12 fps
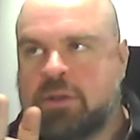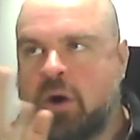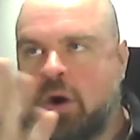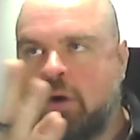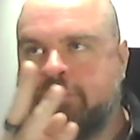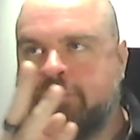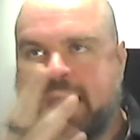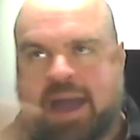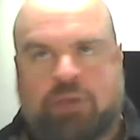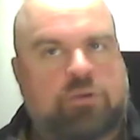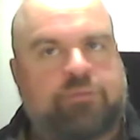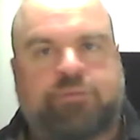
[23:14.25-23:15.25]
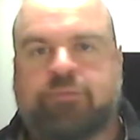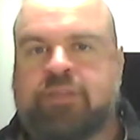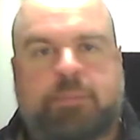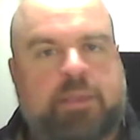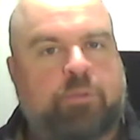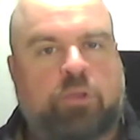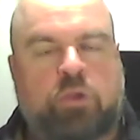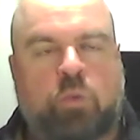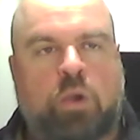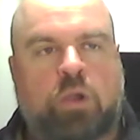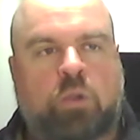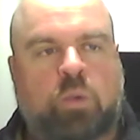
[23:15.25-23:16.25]
of the 150 people you
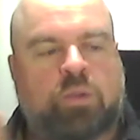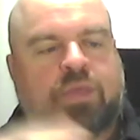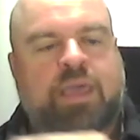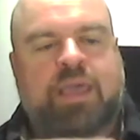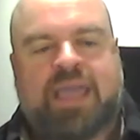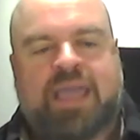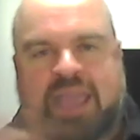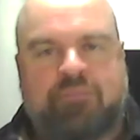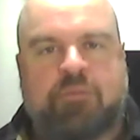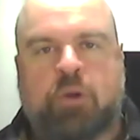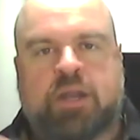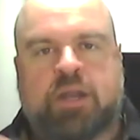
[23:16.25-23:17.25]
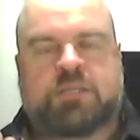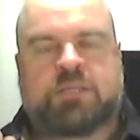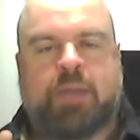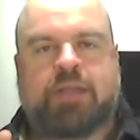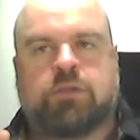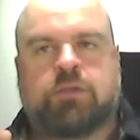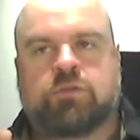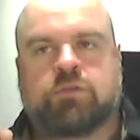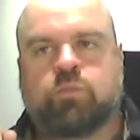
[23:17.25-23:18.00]
work with, everybody is bad news.